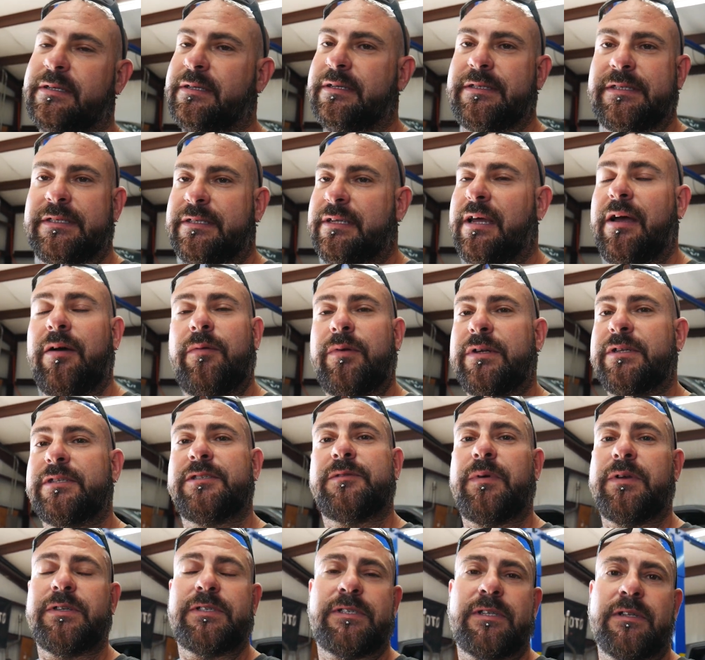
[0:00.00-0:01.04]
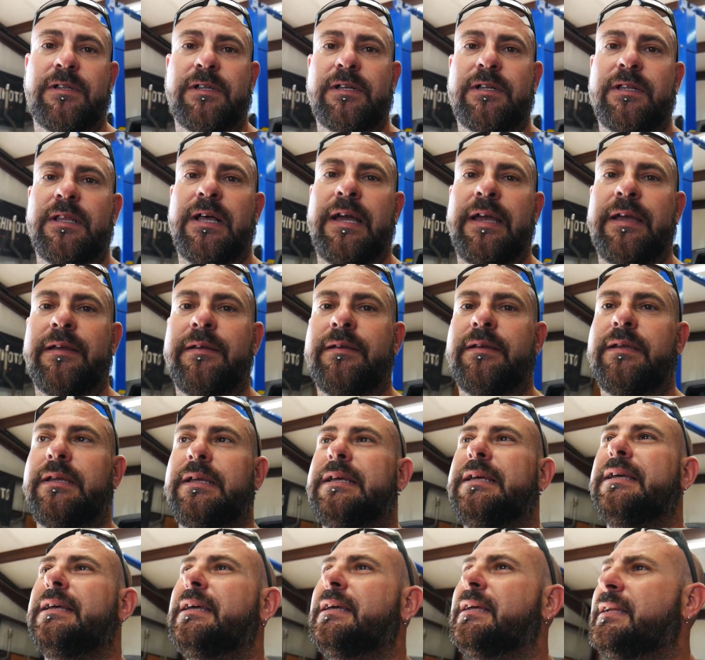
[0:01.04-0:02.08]
is not what it's supposed to look like.
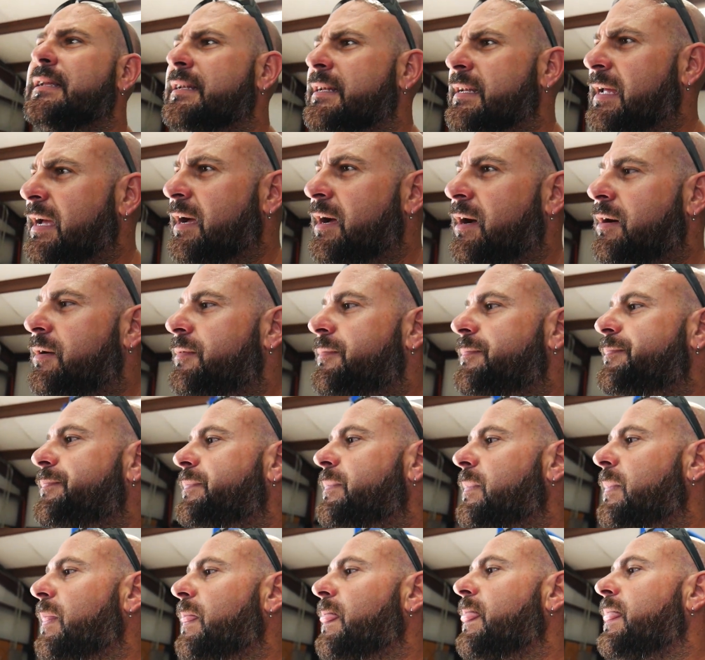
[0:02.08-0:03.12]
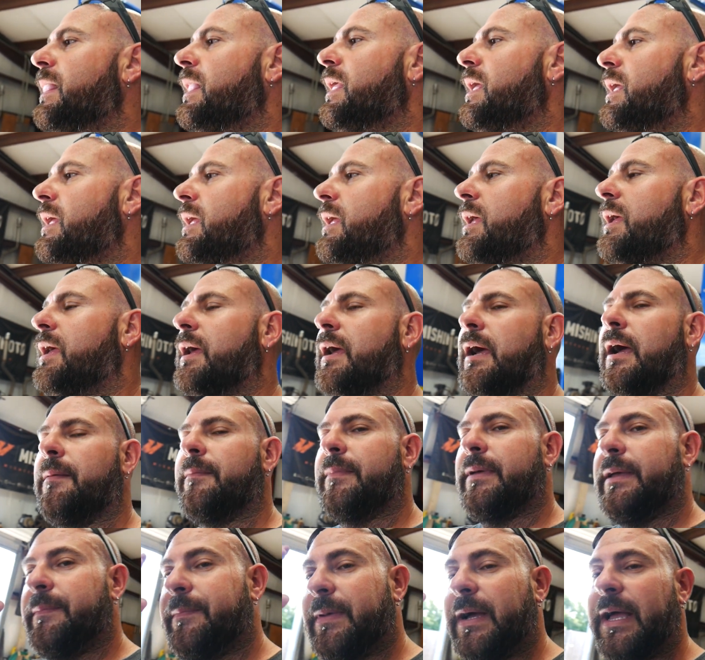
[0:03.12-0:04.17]
Now, I'm
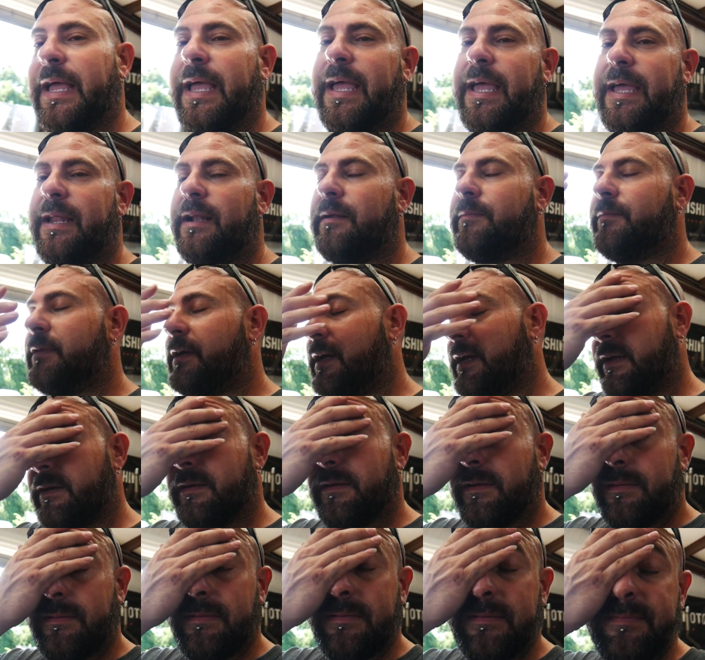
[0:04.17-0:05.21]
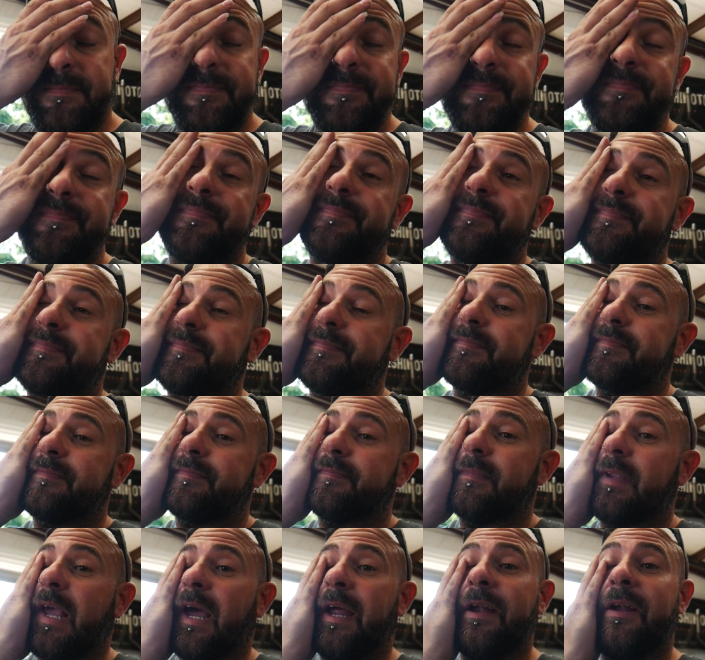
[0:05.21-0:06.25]
in my head, I'm like,
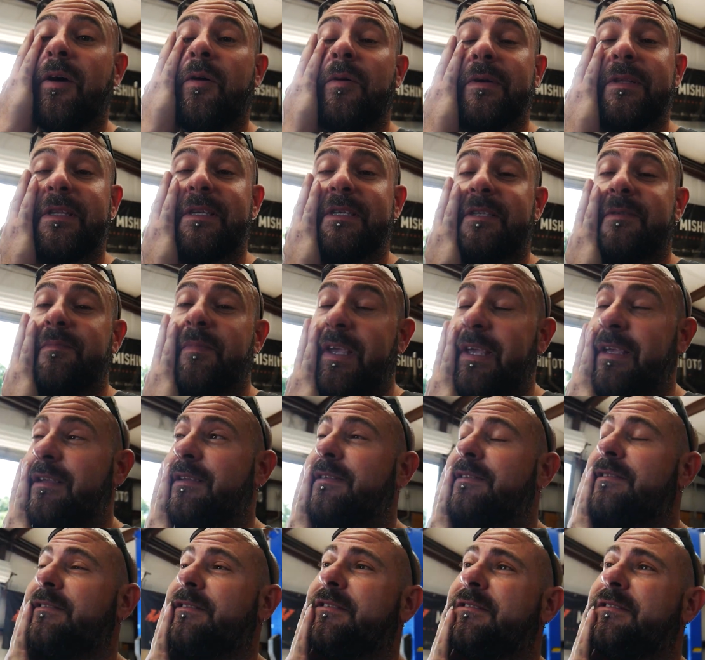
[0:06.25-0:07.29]
I know what this means.